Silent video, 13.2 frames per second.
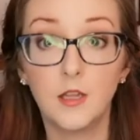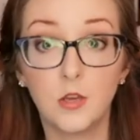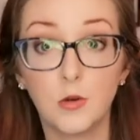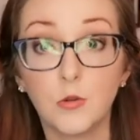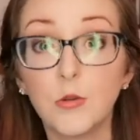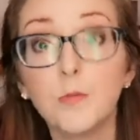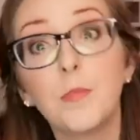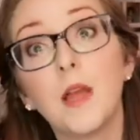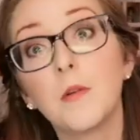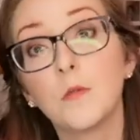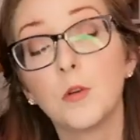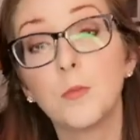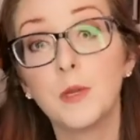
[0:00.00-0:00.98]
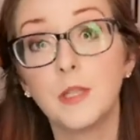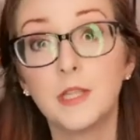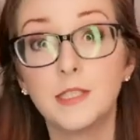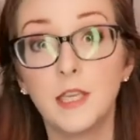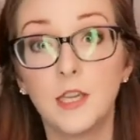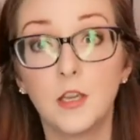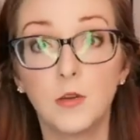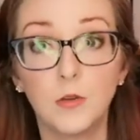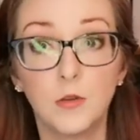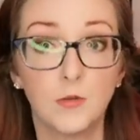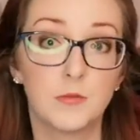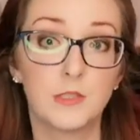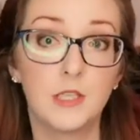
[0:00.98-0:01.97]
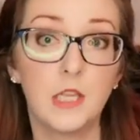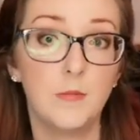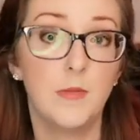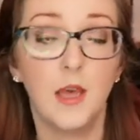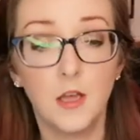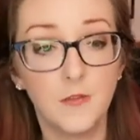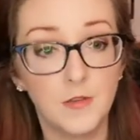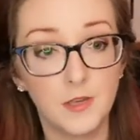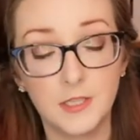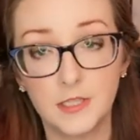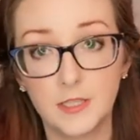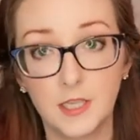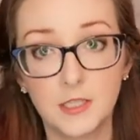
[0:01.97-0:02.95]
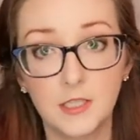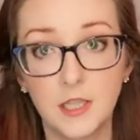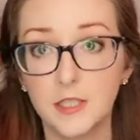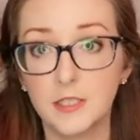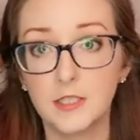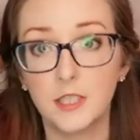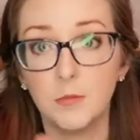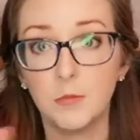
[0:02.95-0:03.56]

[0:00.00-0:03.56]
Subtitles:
group by group, and they say, Team Alpha discussed this, Team